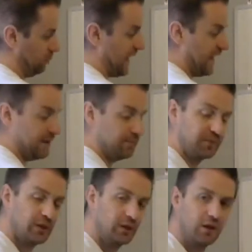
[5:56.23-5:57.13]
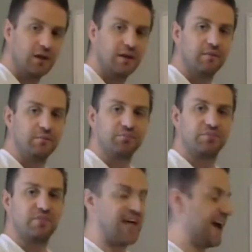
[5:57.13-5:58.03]
Okay?
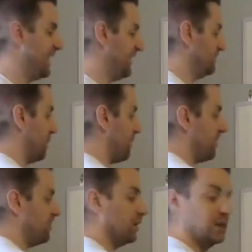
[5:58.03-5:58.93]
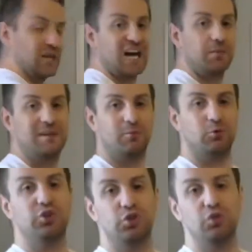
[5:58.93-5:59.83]
That is a method a lot of
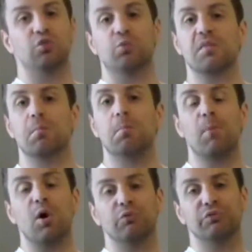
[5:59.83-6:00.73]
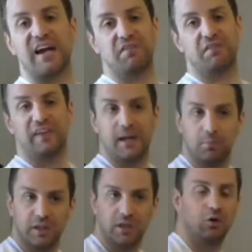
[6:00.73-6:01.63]
people use with
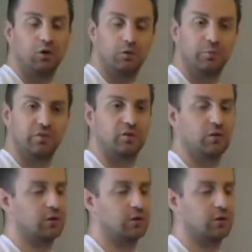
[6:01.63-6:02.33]
multi-family homes.